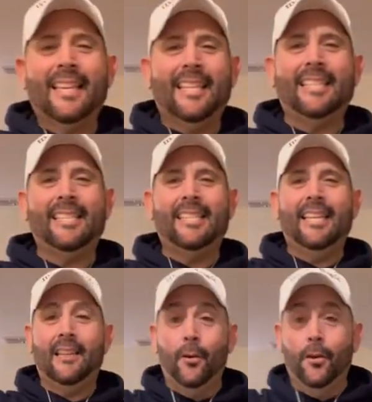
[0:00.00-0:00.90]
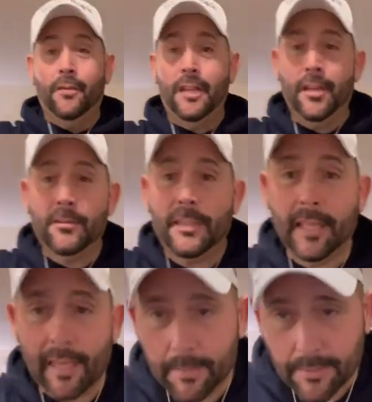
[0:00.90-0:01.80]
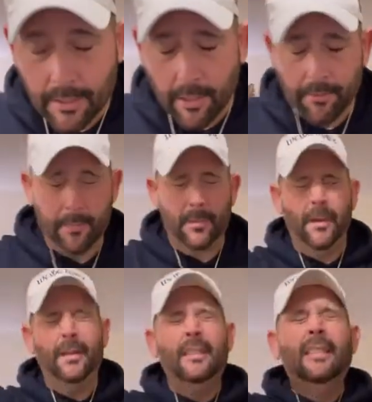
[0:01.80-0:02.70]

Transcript: this is it. Long video tonight. I'm sorry, but